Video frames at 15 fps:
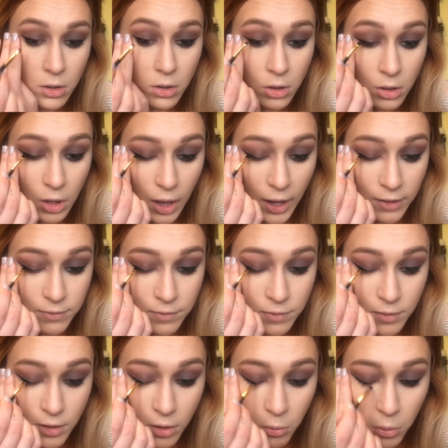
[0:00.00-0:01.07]
life
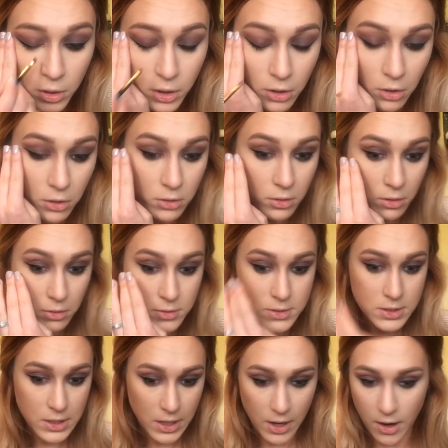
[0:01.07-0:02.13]
a whirl,
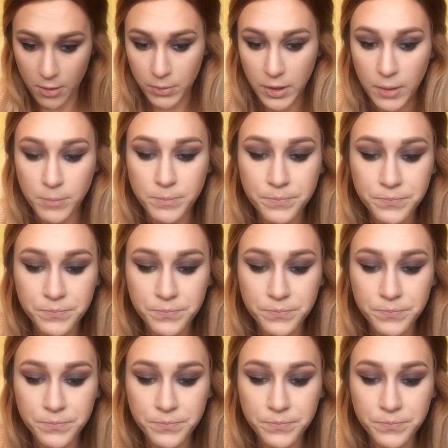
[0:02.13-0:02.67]
see how it went.